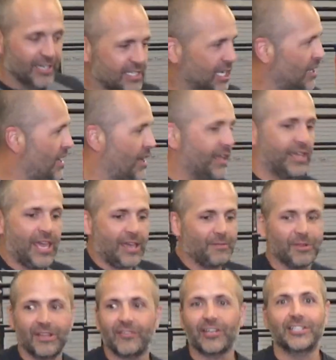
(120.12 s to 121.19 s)
ton. I can't
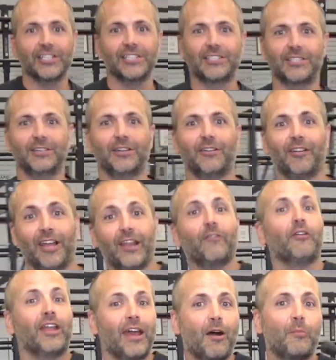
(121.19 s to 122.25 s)
believe I did two in a row. It
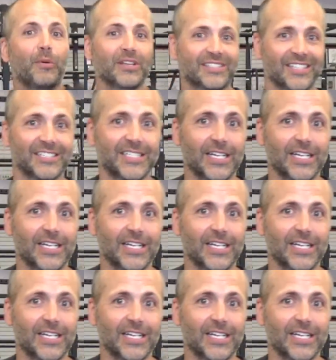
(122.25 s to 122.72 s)
would help us a